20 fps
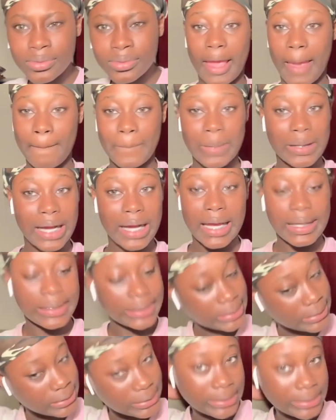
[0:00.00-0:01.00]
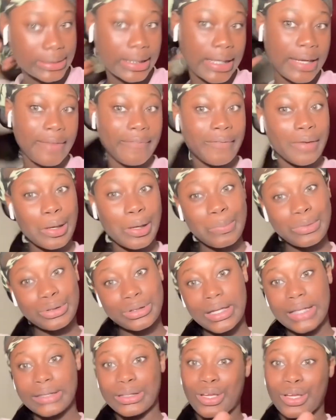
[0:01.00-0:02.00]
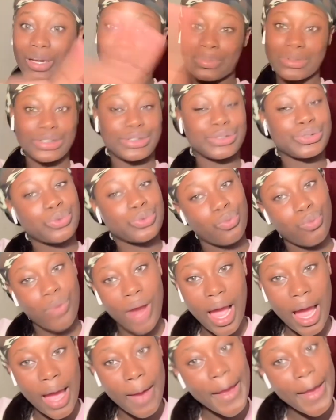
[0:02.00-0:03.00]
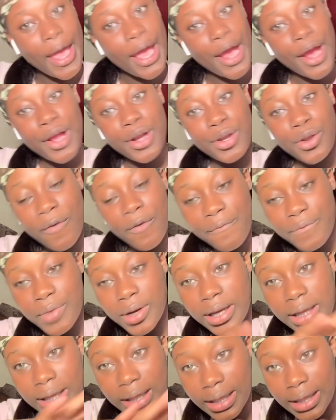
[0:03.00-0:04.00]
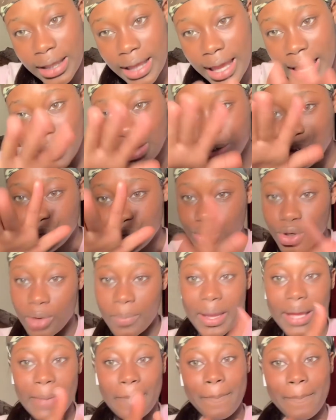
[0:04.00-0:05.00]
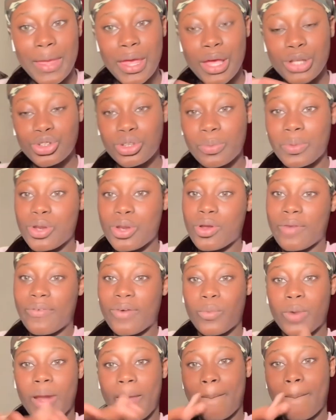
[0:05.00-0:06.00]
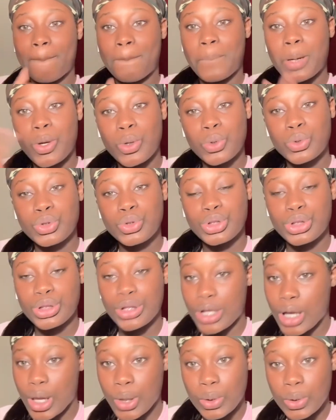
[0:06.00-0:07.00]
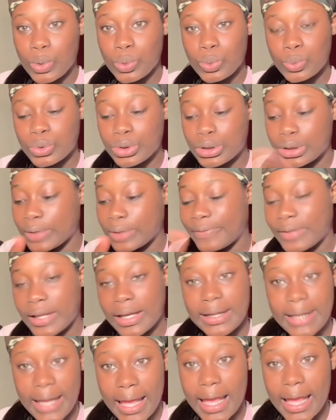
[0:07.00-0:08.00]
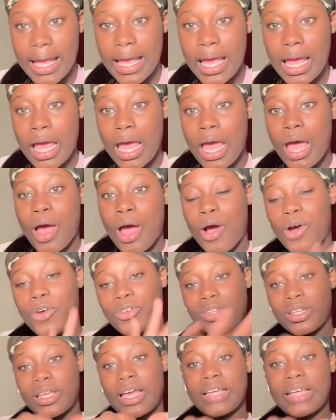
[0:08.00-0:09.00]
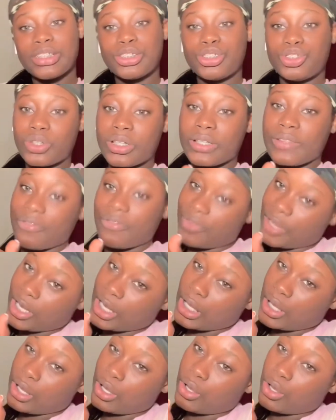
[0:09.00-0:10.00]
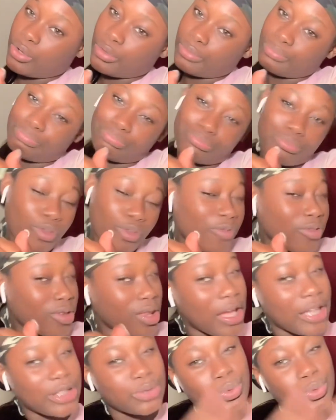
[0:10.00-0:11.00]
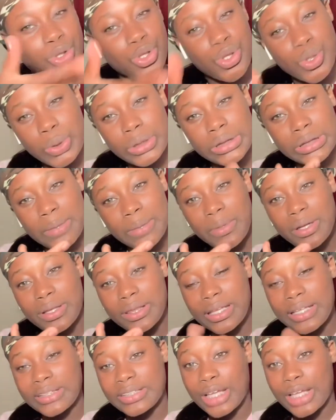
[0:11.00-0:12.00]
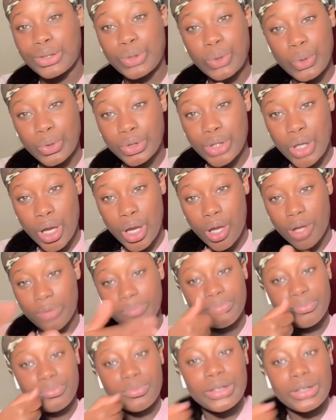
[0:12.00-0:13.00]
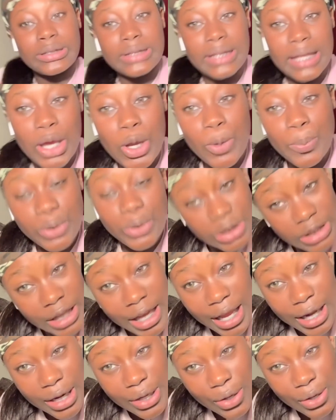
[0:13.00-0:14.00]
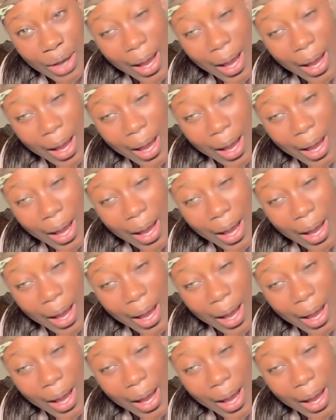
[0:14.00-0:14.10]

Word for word: But guys, this is the end of the video. you guys like, to subscribe. Don't forget to turn my bell to be notified when I post, you know, stuff like that. Hopefully you guys enjoyed this video. Hopefully you guys will use some of the things I told y'all to help your channel.